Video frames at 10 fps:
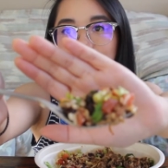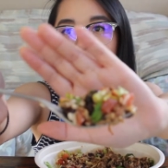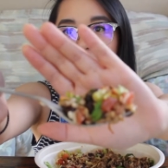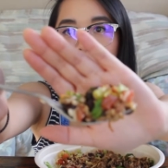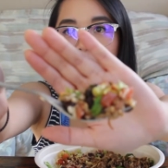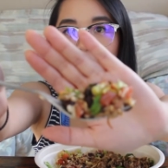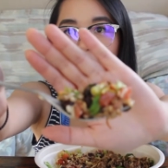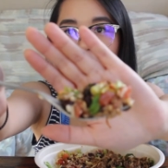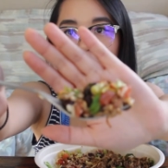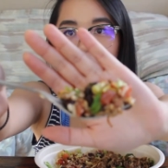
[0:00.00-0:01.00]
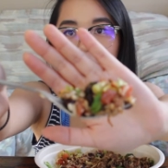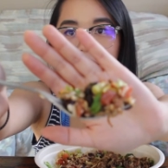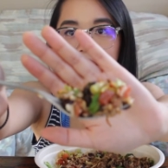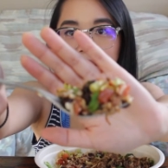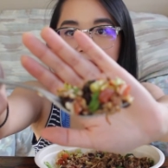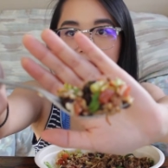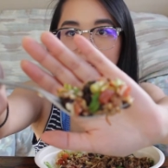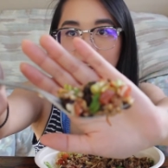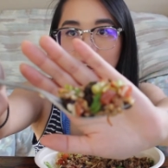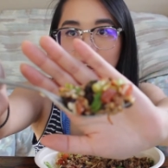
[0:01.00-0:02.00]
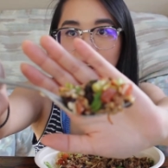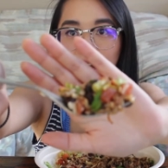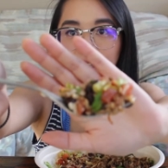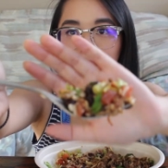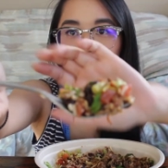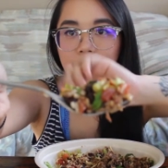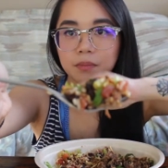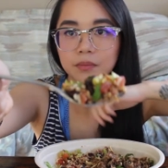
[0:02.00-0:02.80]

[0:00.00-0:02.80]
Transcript: take a bite of that yes